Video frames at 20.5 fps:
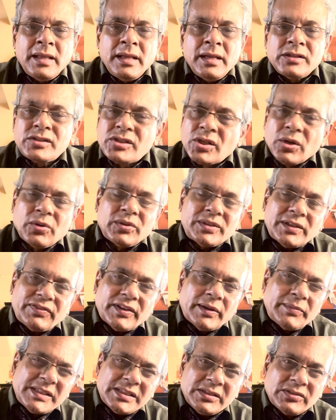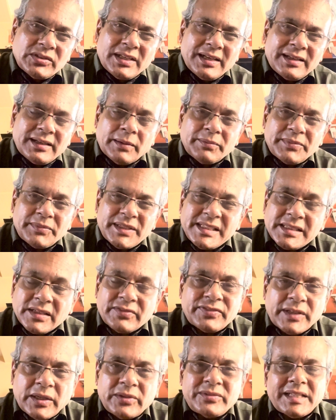So the pharmaceutical companies
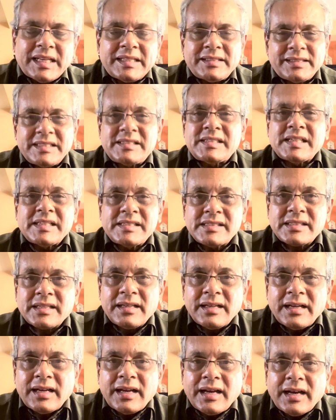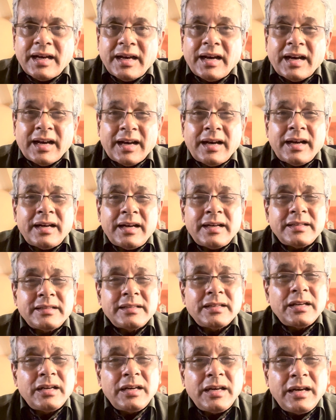have found that this is a
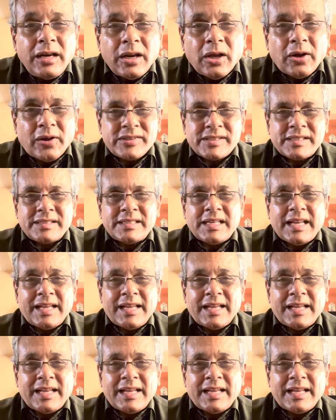loss